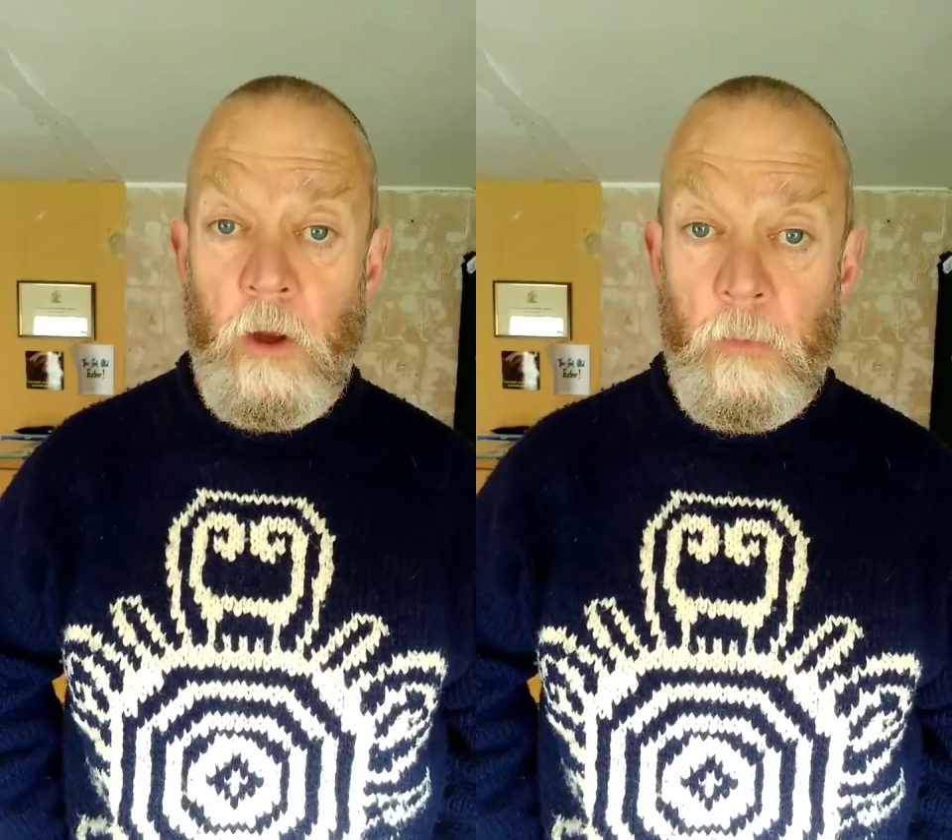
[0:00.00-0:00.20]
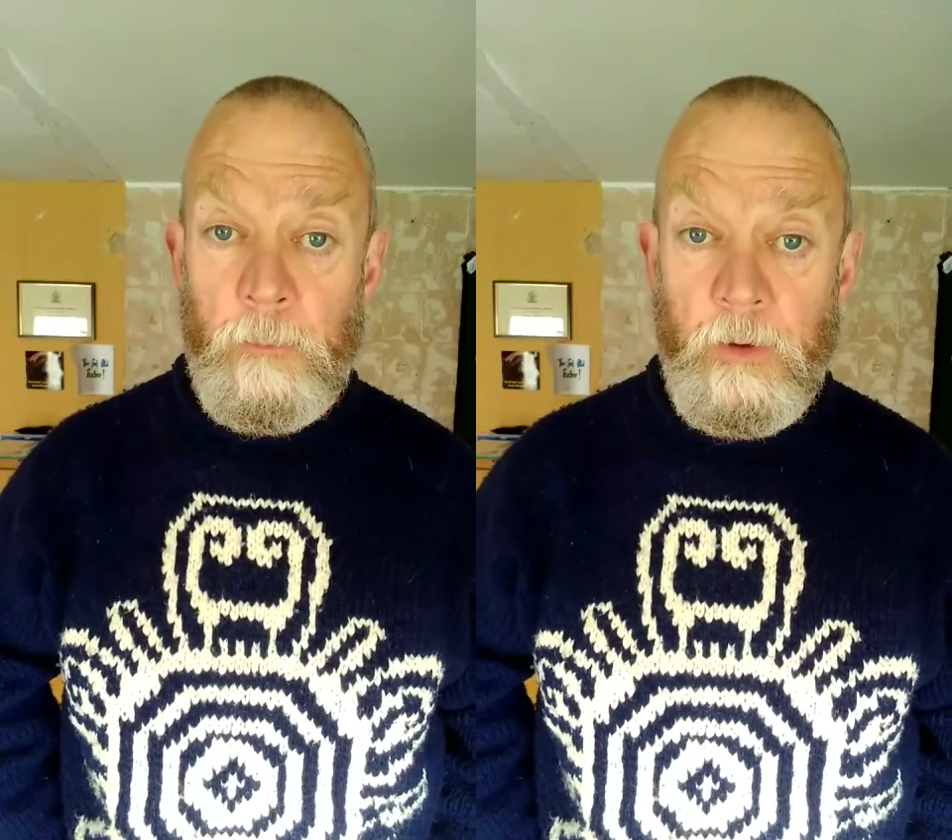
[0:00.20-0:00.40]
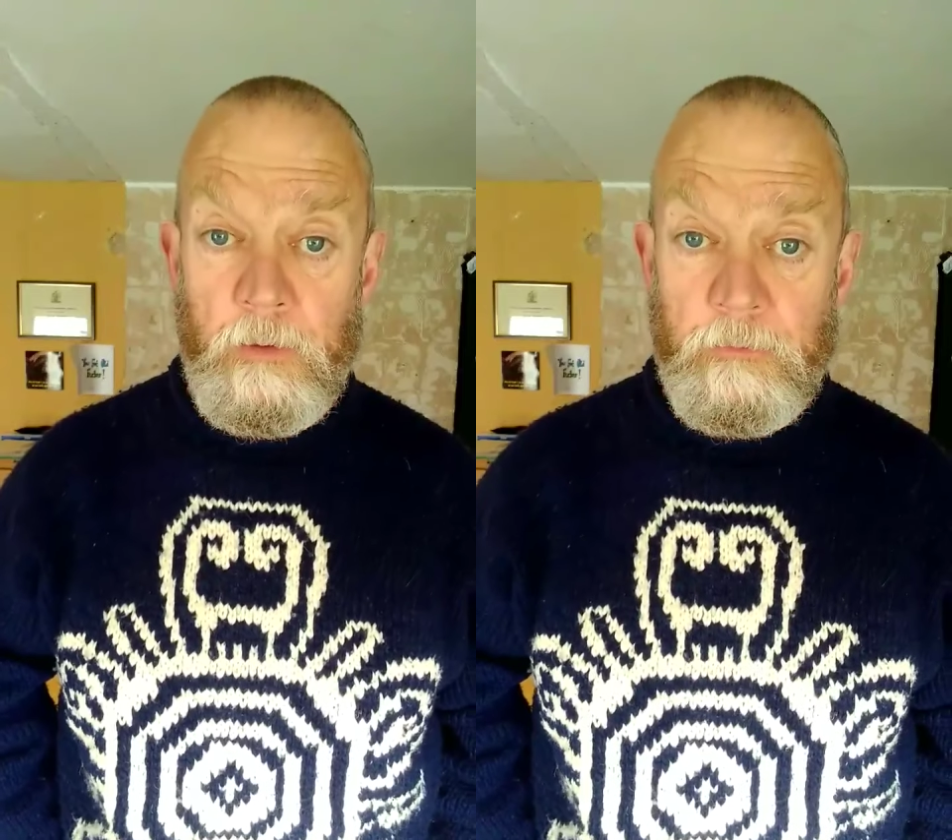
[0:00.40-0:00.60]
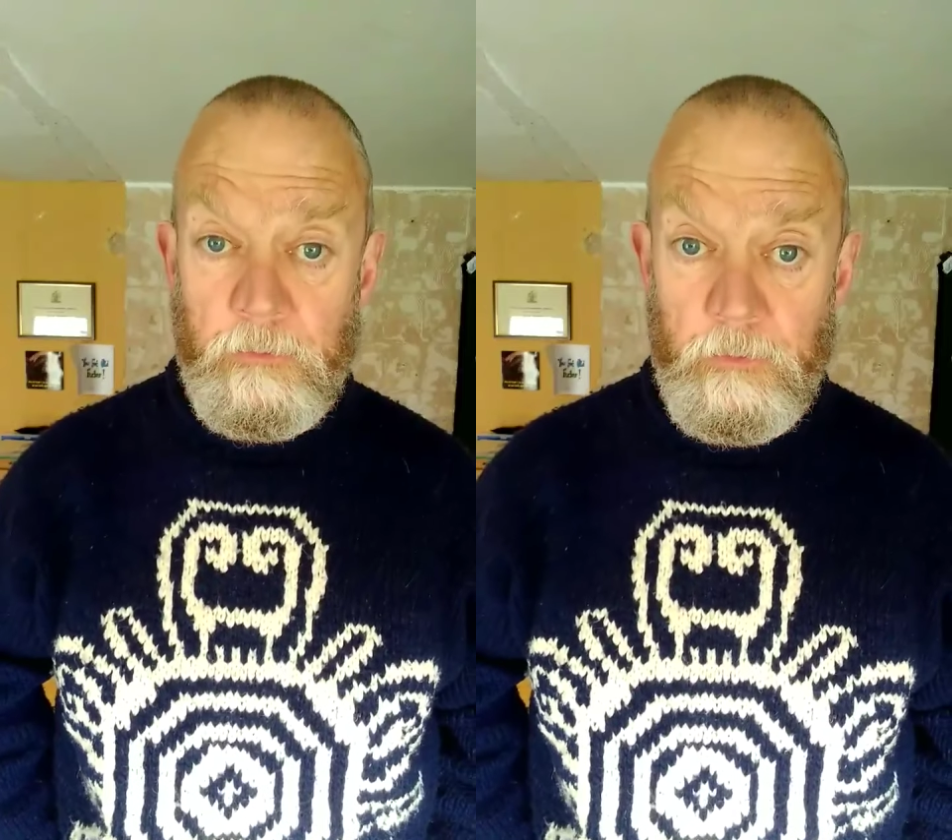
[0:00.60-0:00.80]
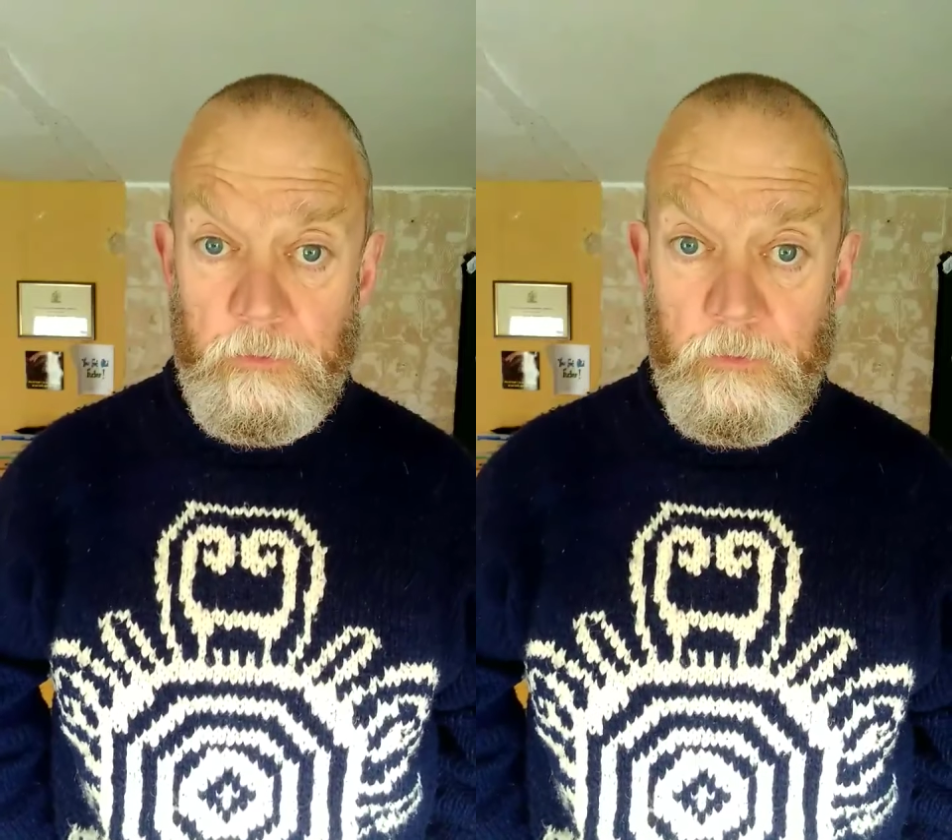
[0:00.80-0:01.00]
no
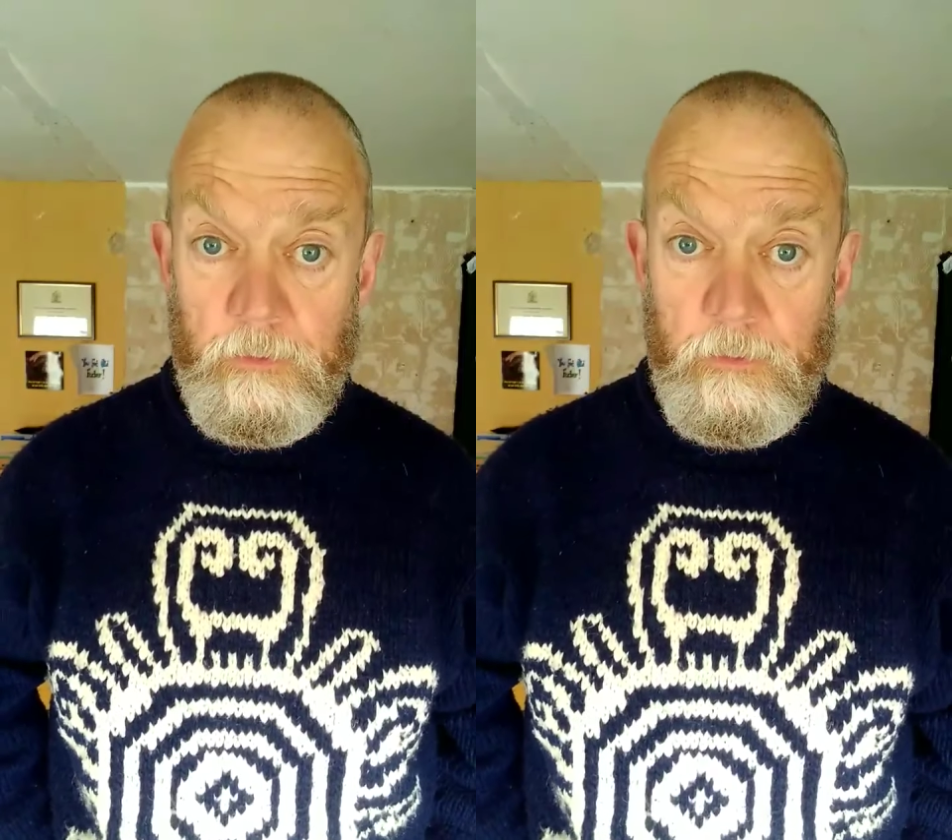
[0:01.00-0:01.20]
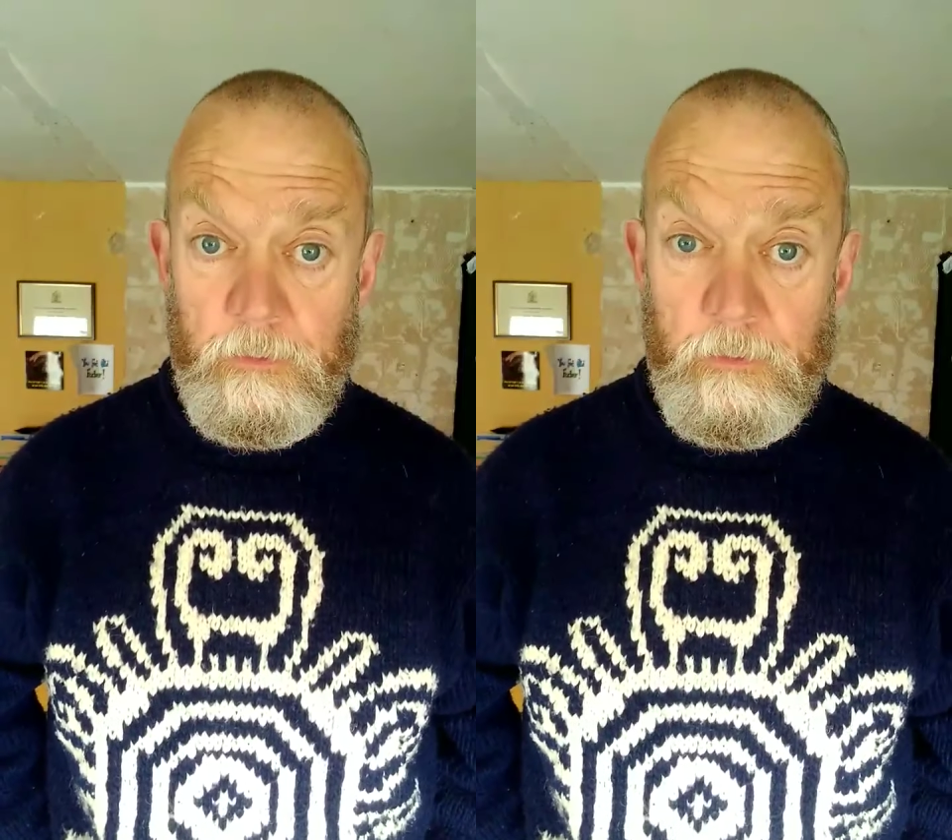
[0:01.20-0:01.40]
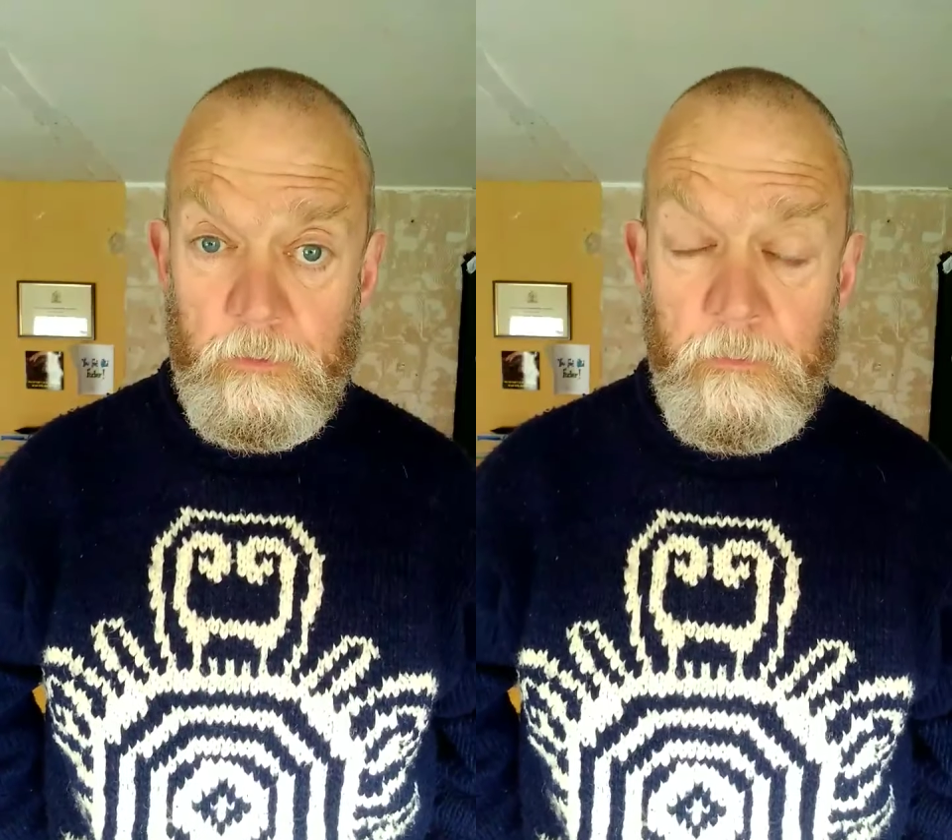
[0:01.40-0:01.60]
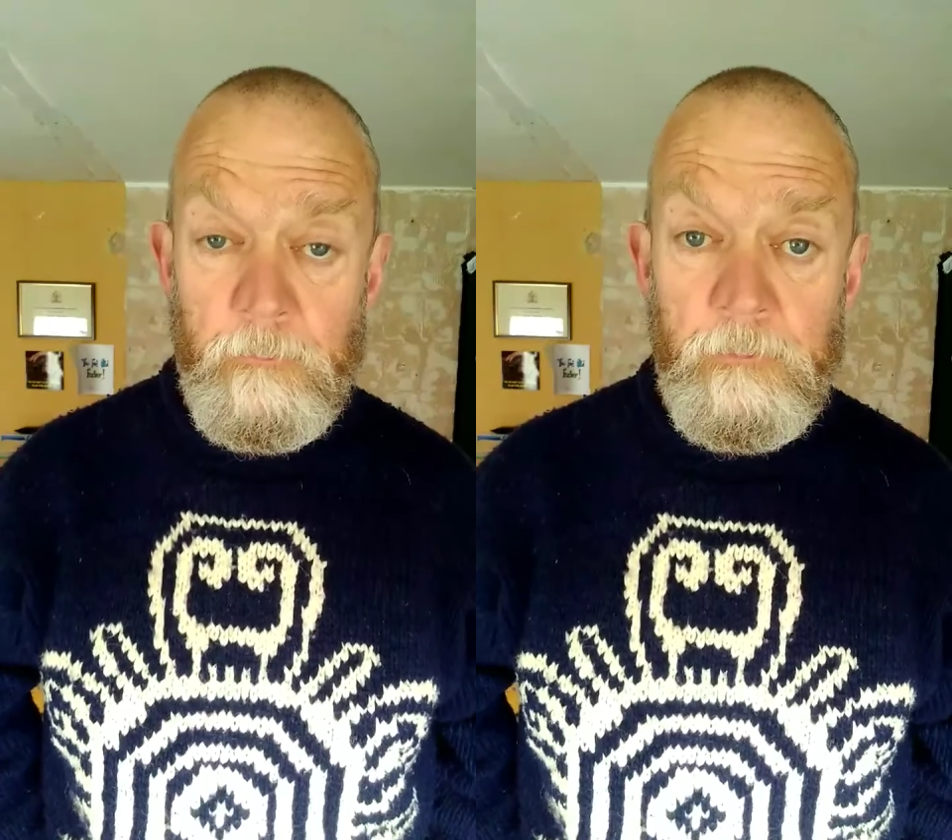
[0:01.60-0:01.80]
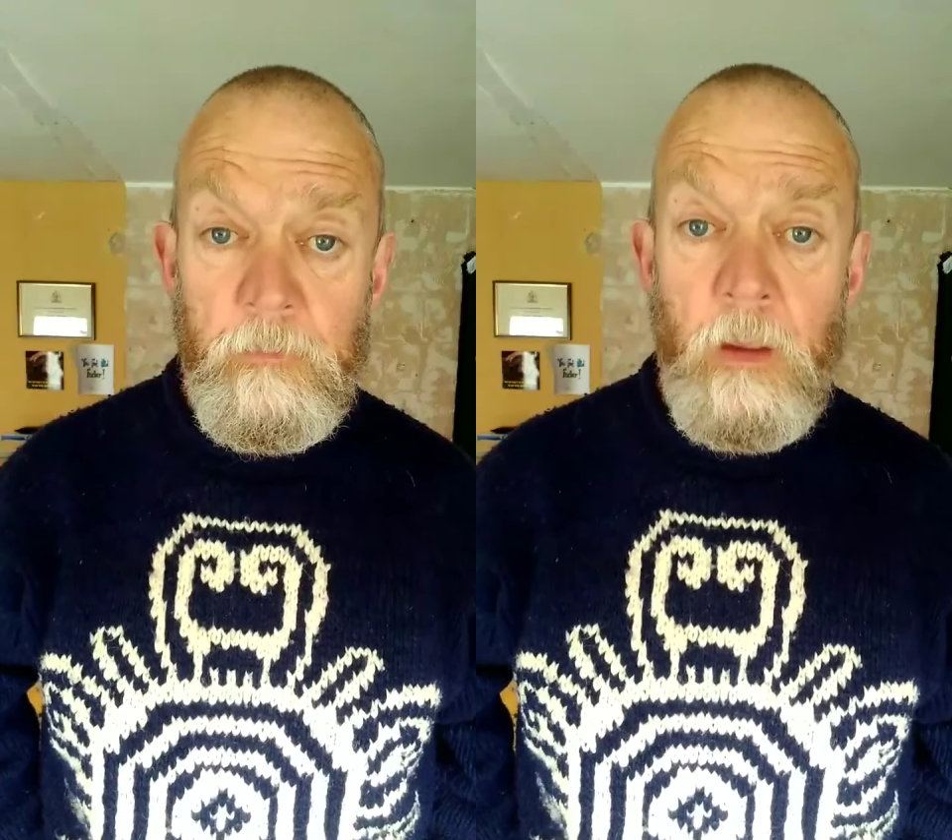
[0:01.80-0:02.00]
pity.